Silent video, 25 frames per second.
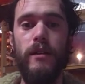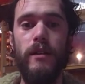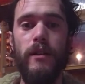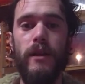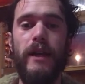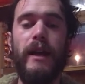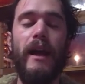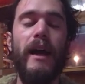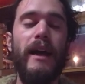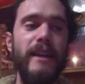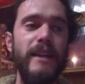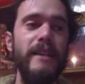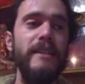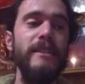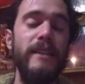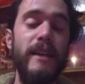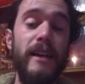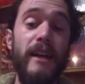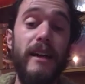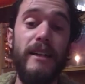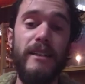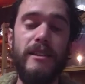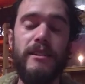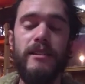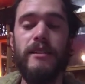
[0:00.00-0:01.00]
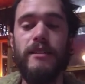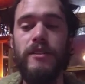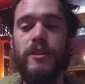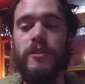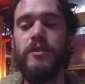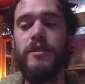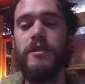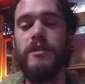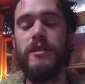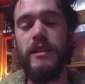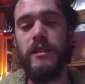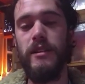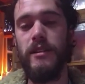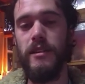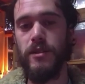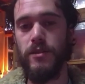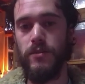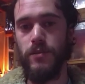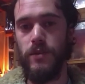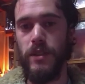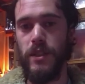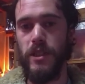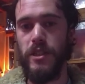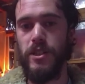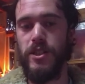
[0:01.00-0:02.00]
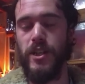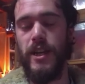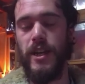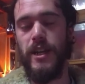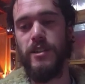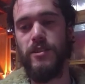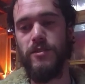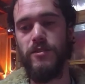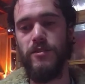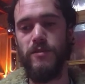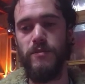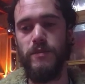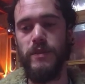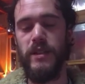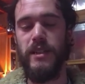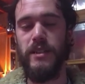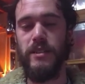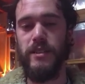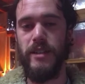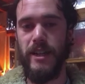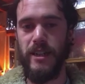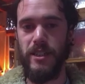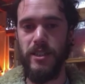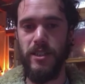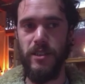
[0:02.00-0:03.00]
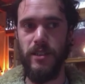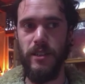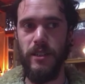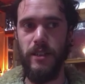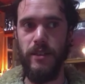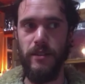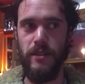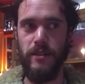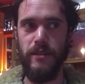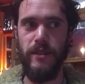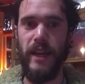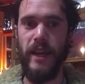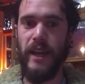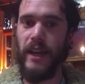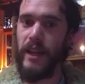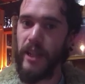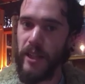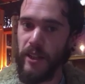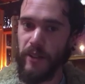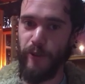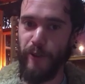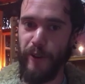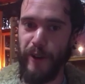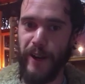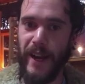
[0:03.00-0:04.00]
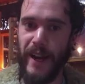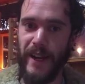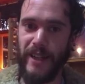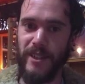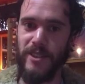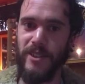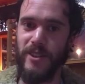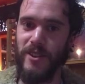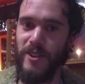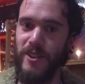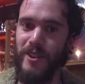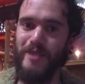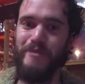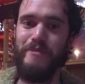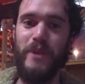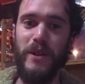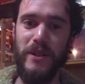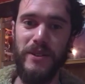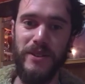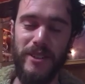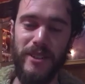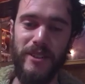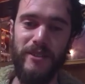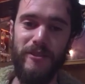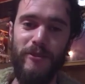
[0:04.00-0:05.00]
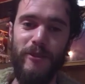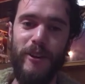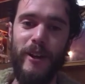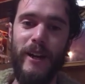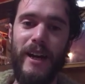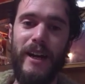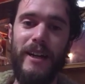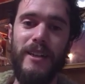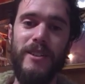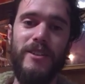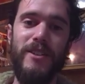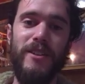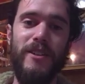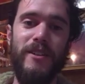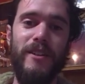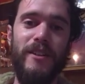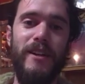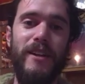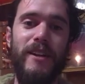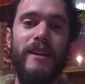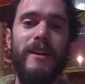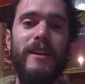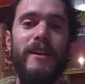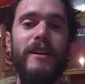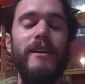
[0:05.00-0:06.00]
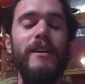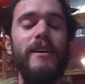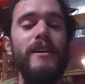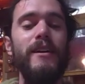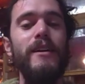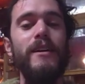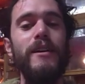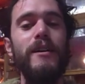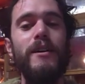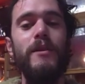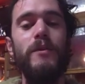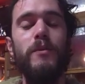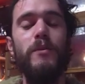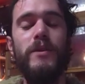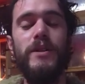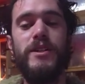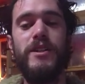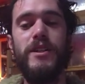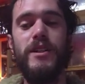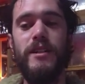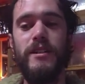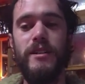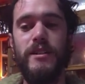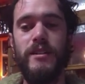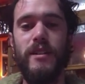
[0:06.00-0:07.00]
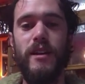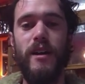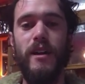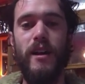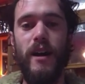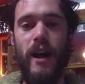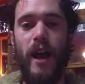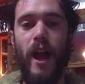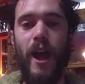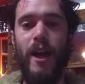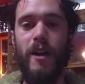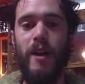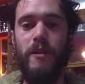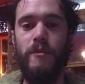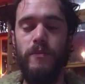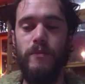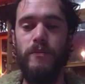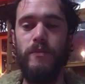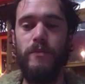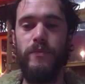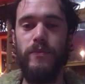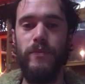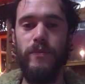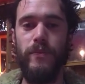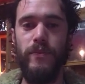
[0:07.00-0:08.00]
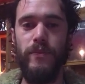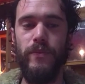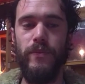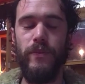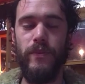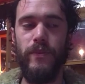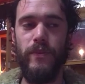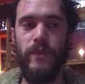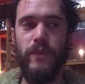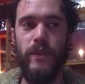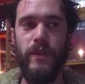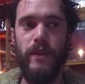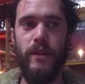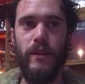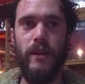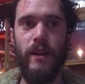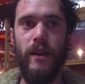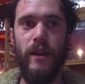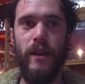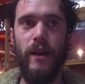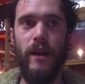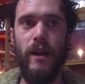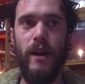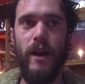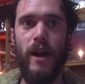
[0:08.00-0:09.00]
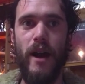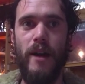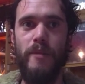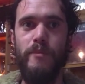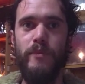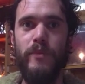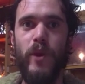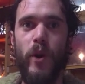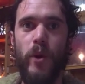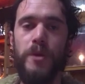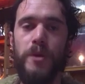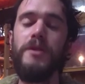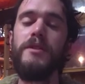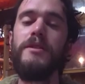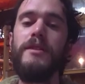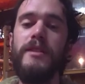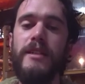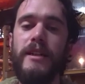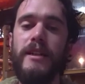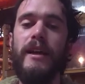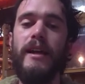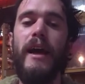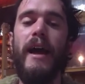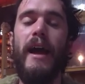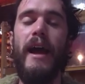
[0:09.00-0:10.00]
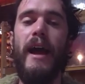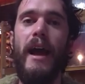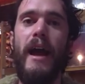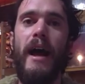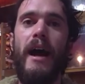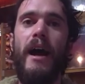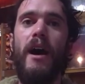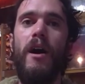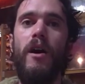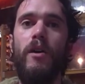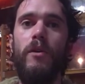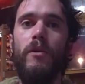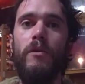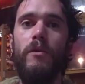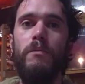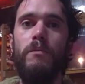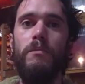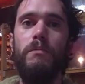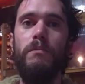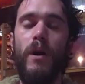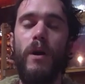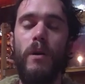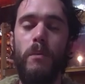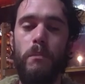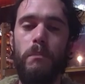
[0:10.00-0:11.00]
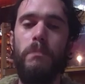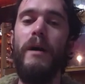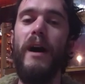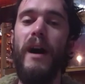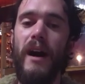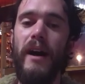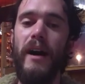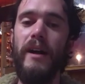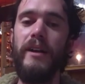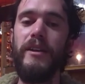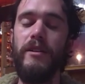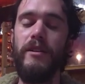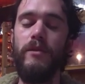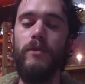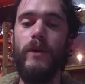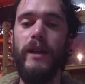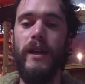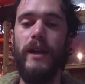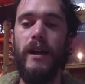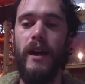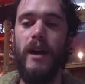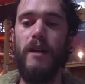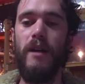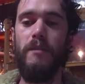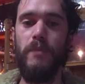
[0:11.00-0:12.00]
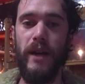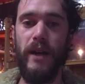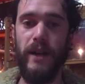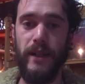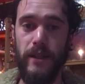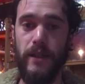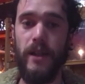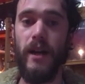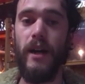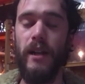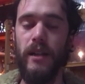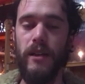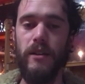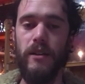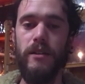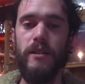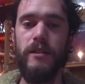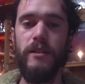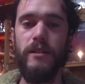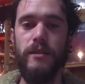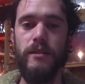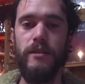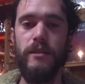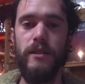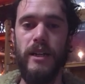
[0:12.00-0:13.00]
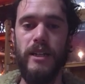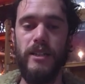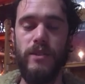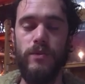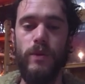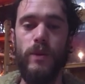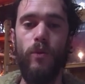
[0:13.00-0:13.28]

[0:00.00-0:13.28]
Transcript: Like I get, yeah, actually, no. The thing that's really changed for me is actually a negative reaction, not a positive reaction, which is I am, I'm noticing how bombarded we are by color as